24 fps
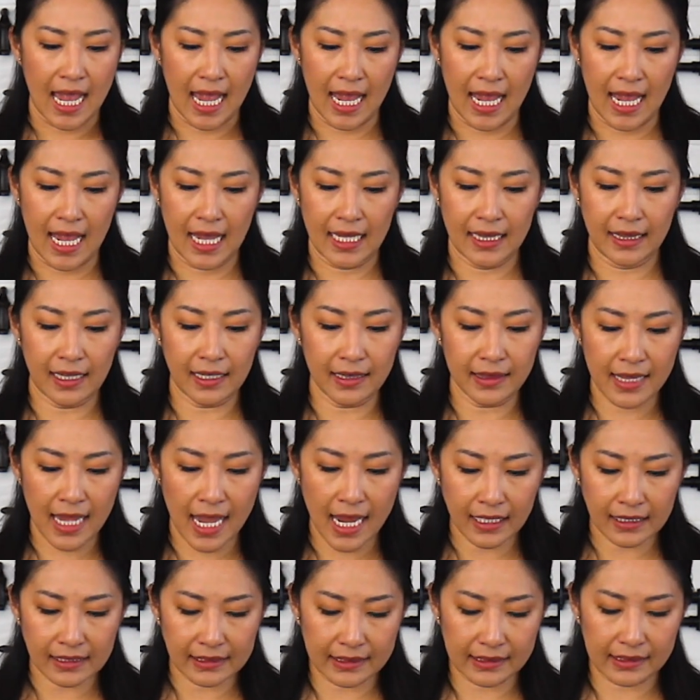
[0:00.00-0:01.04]
And the
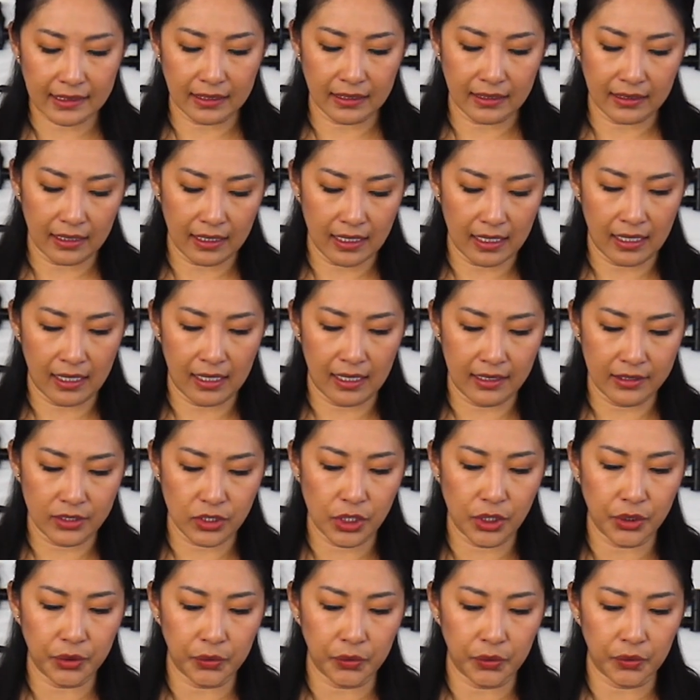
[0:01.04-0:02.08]
next
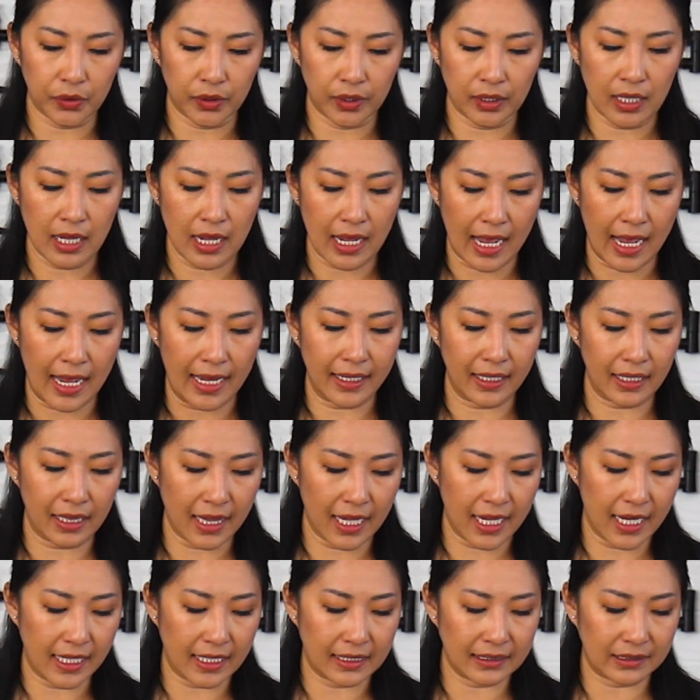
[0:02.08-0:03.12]
tool I
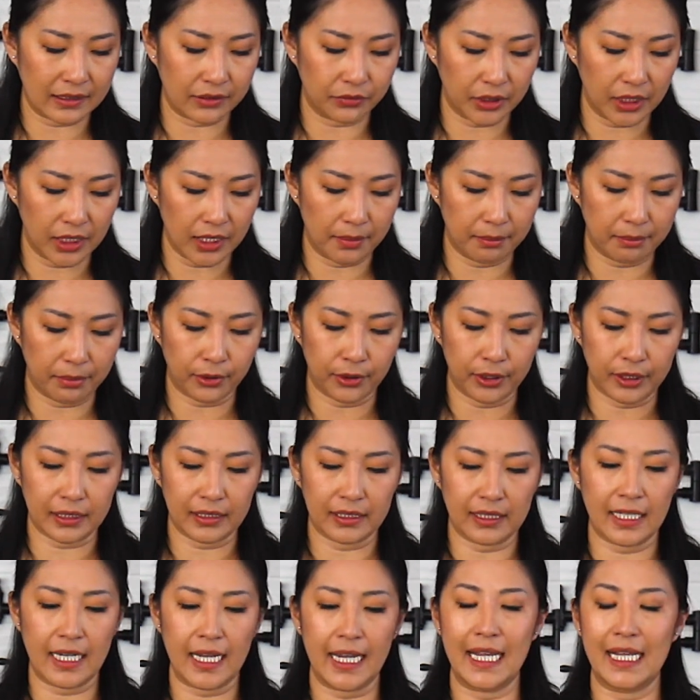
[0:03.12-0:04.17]
think it's really
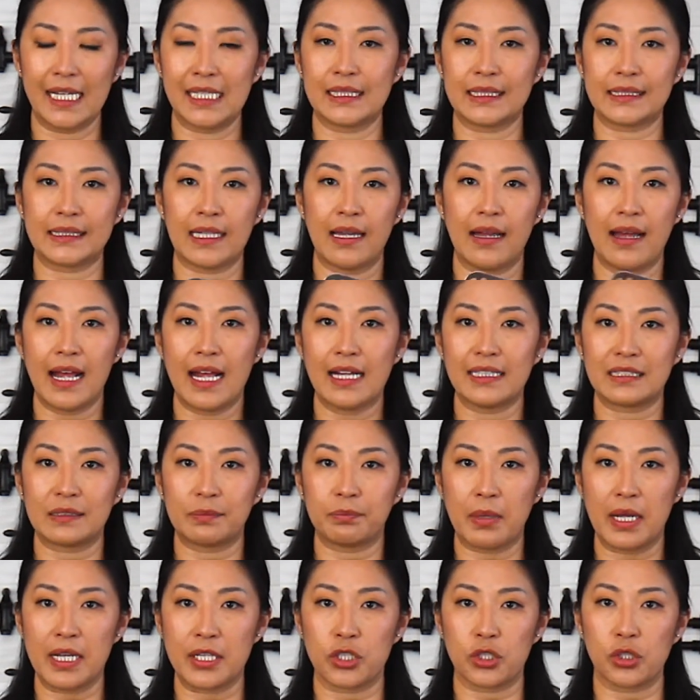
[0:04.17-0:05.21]
important is a
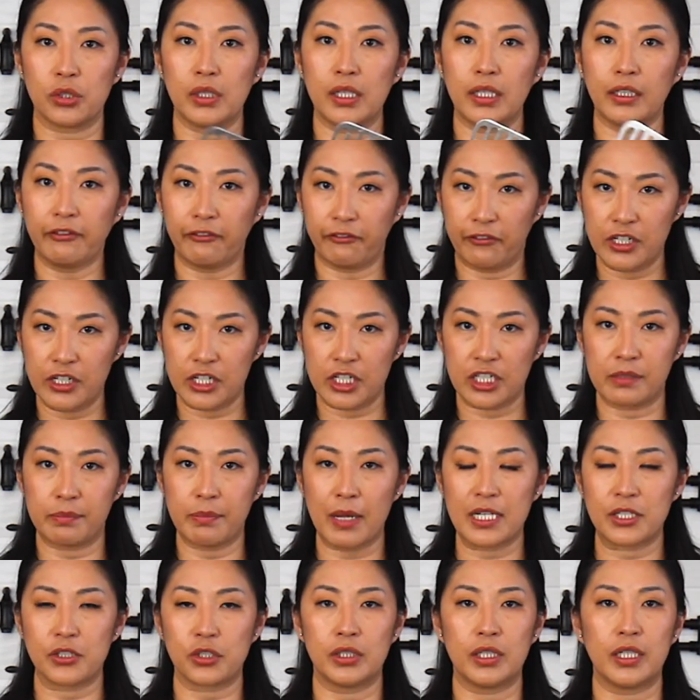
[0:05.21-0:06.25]
spatula, fish
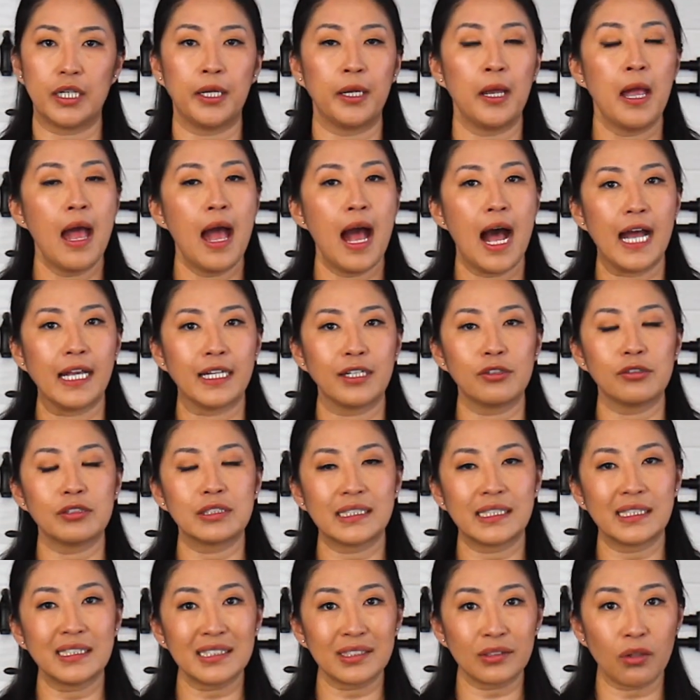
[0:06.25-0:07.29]
spatula. I use
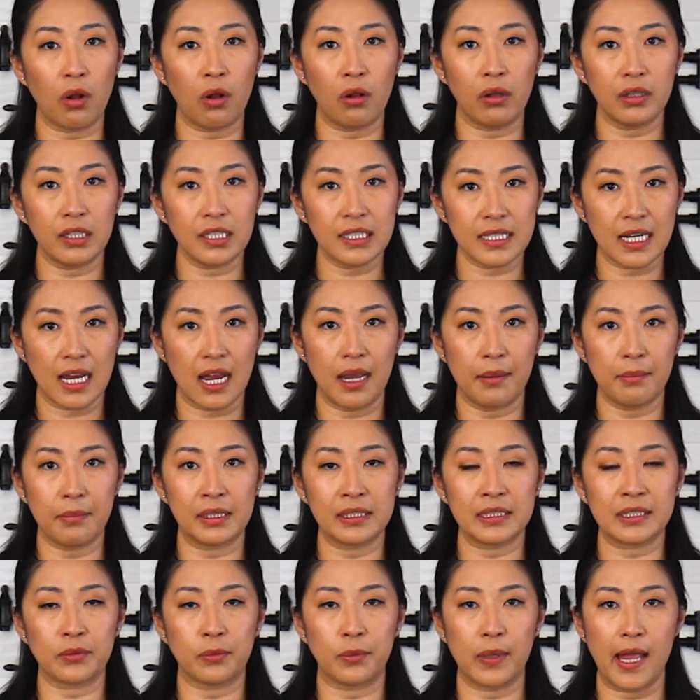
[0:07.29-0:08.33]
this all the time
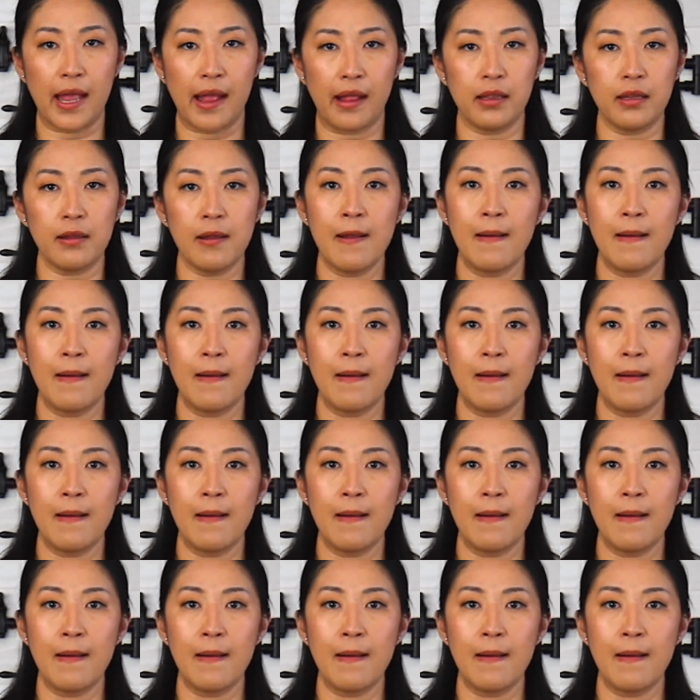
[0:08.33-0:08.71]
as well.